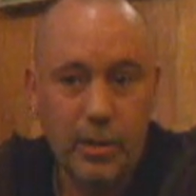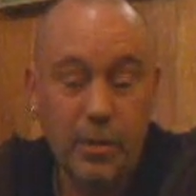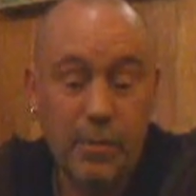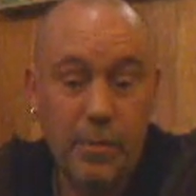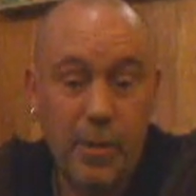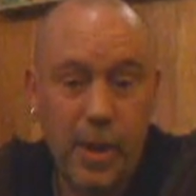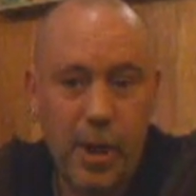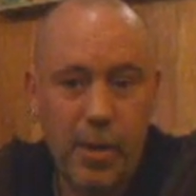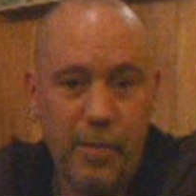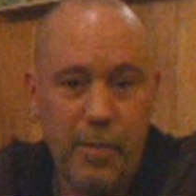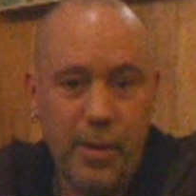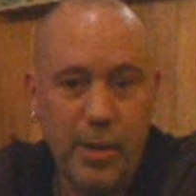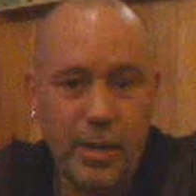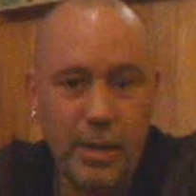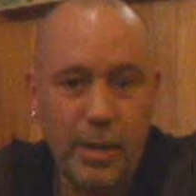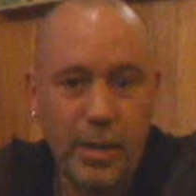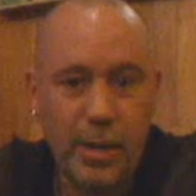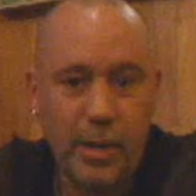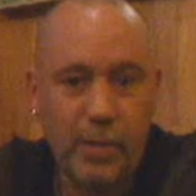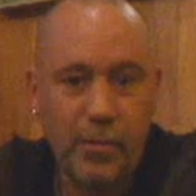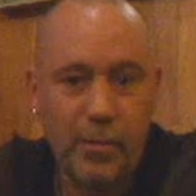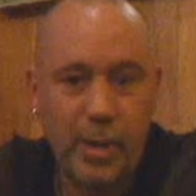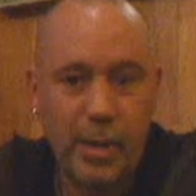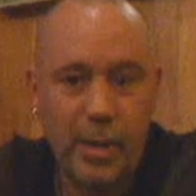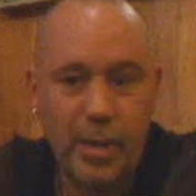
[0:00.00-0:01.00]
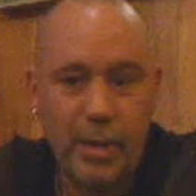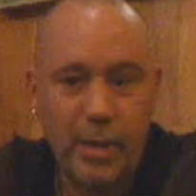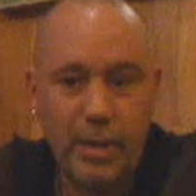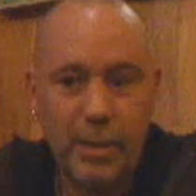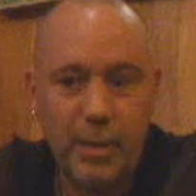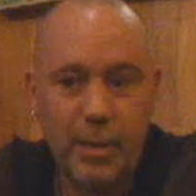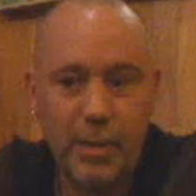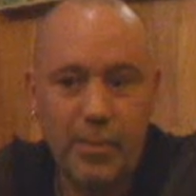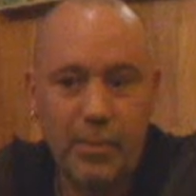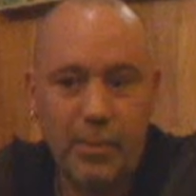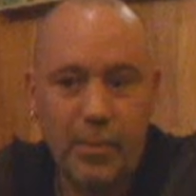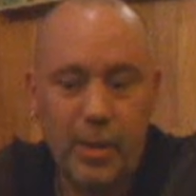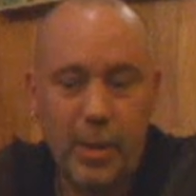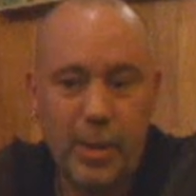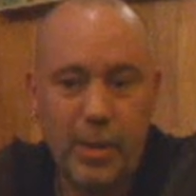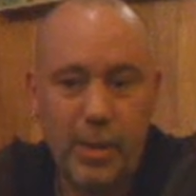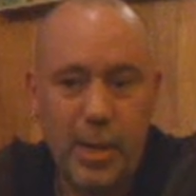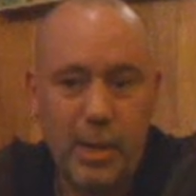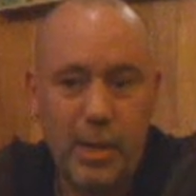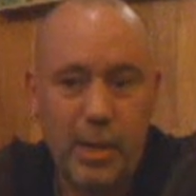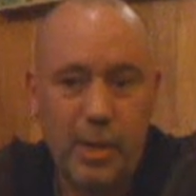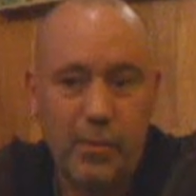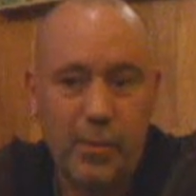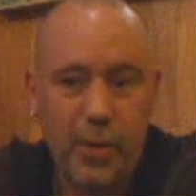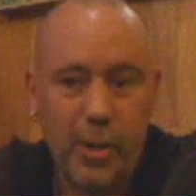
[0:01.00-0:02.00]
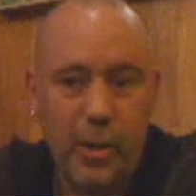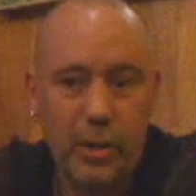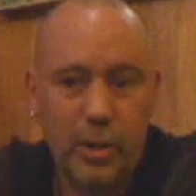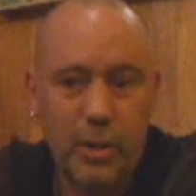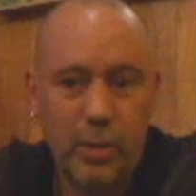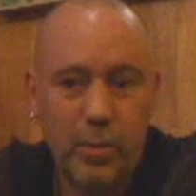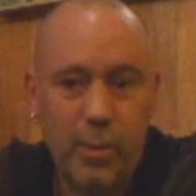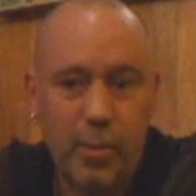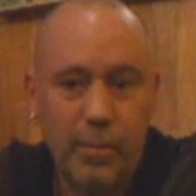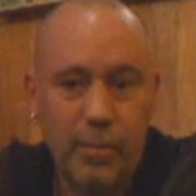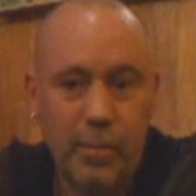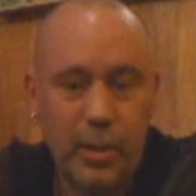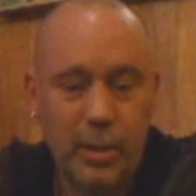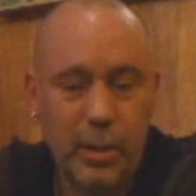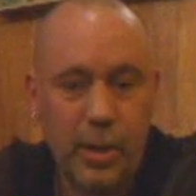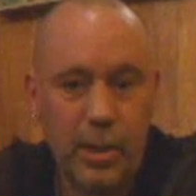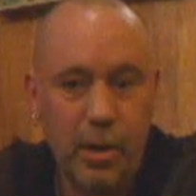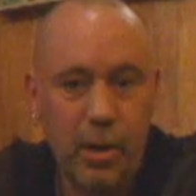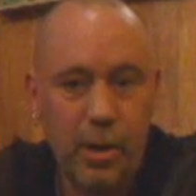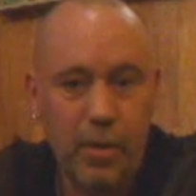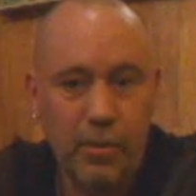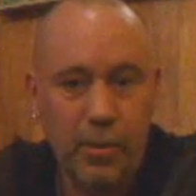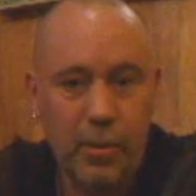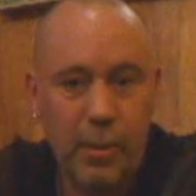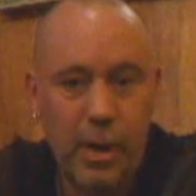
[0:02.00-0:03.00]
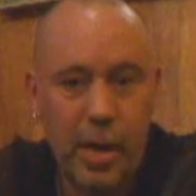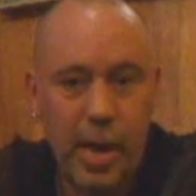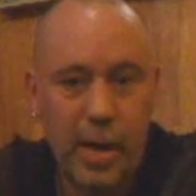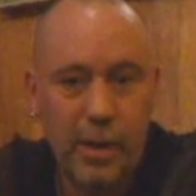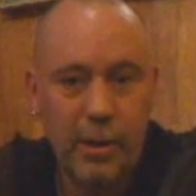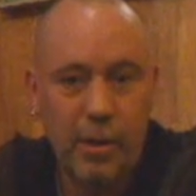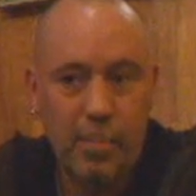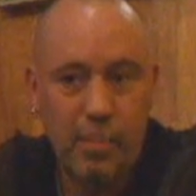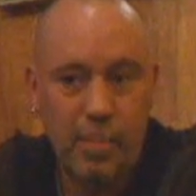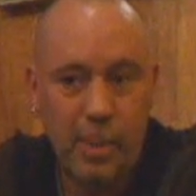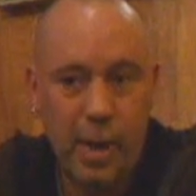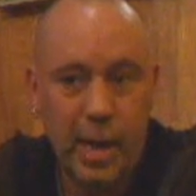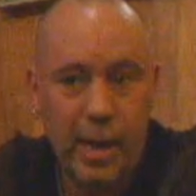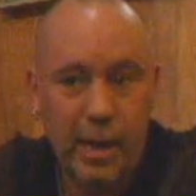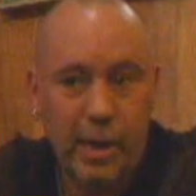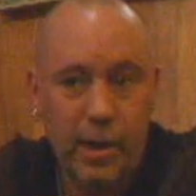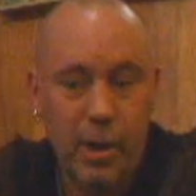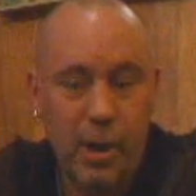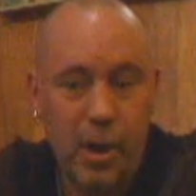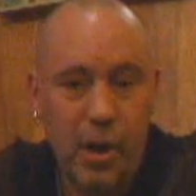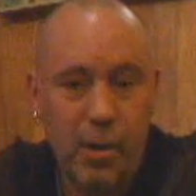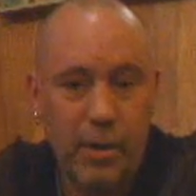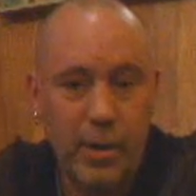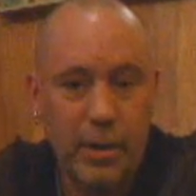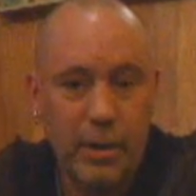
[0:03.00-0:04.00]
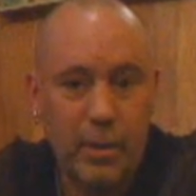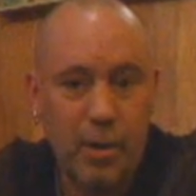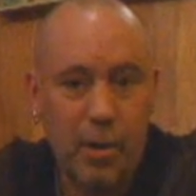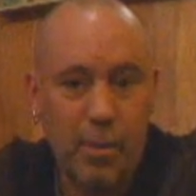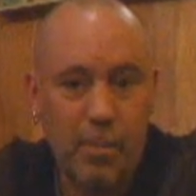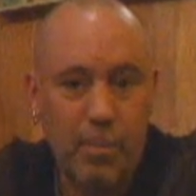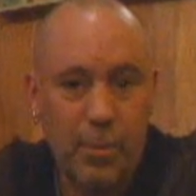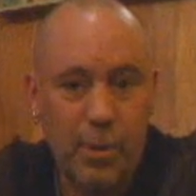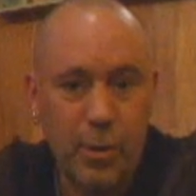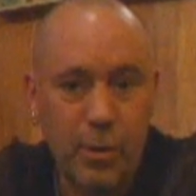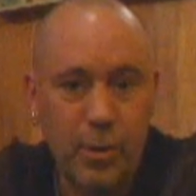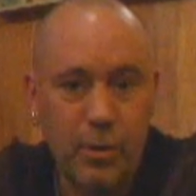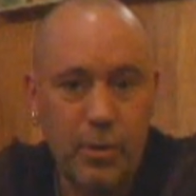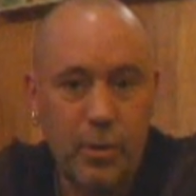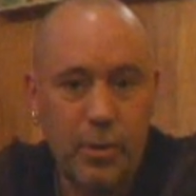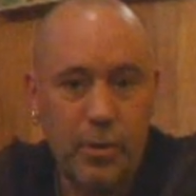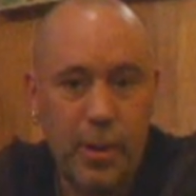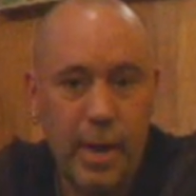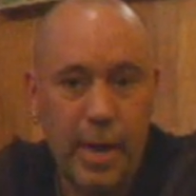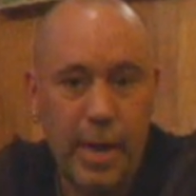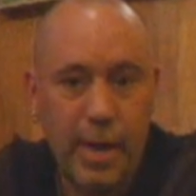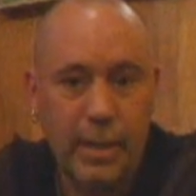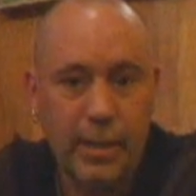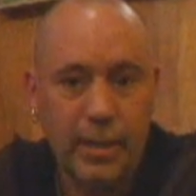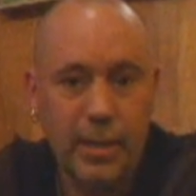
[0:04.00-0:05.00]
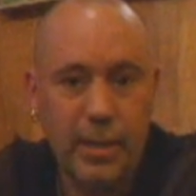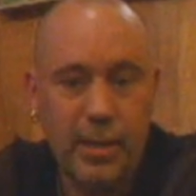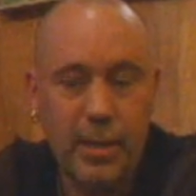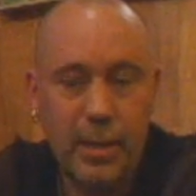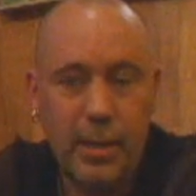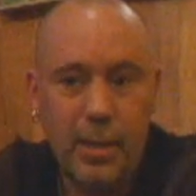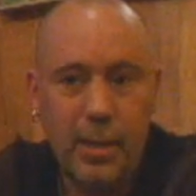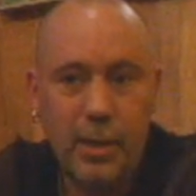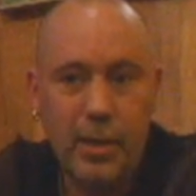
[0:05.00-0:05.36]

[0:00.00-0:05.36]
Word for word: to varying degrees. And then you've got to obviously override, on my car it's computerised,